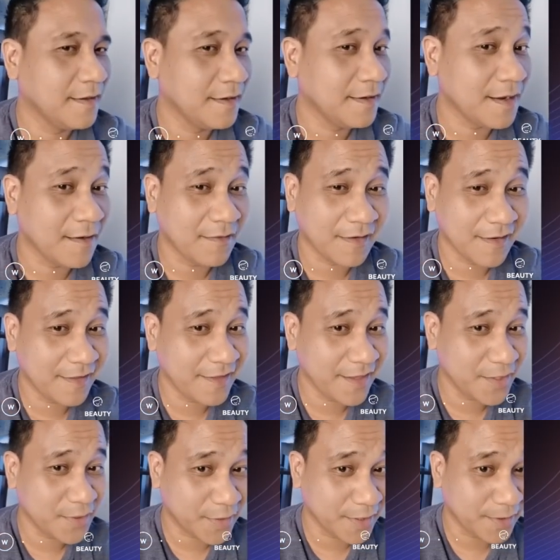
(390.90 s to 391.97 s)
Now, another
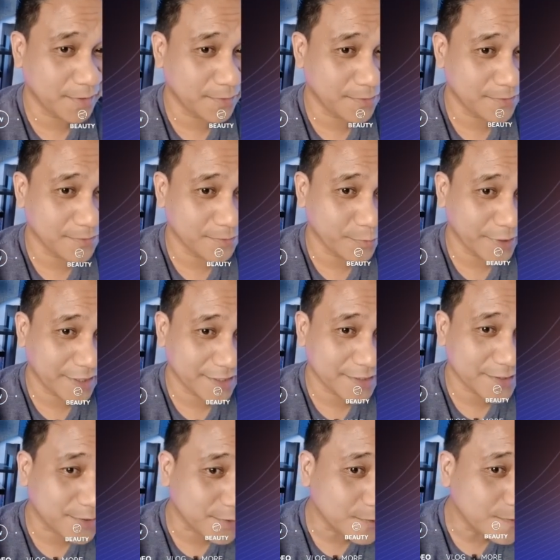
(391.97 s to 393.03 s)
thing you can do with the
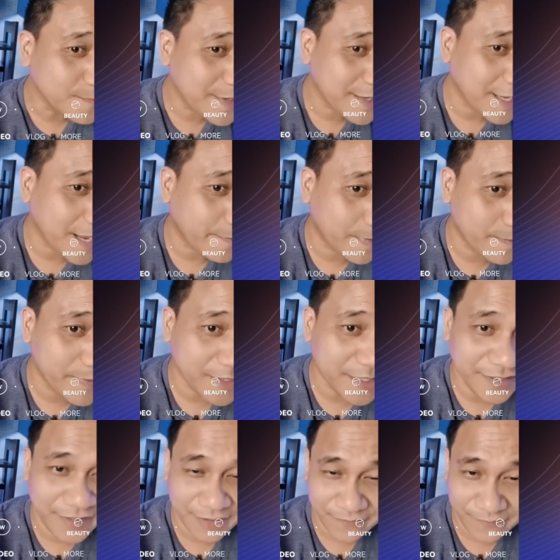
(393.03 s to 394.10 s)
zooming
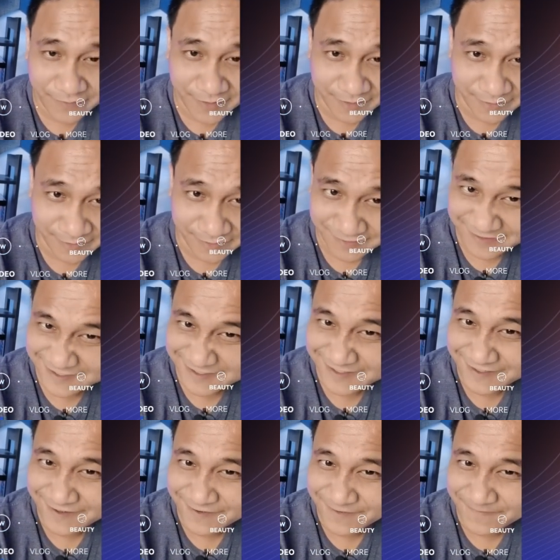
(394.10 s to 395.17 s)
capability of the
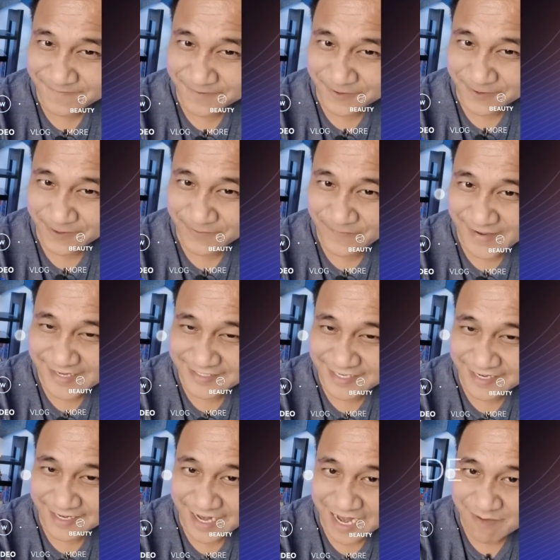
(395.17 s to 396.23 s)

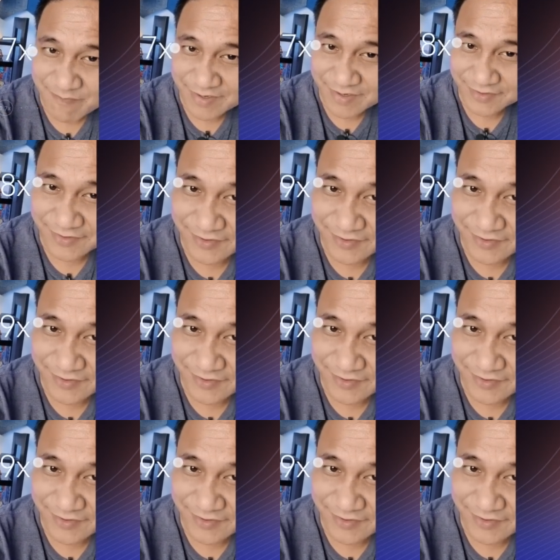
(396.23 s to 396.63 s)
front-facing cam is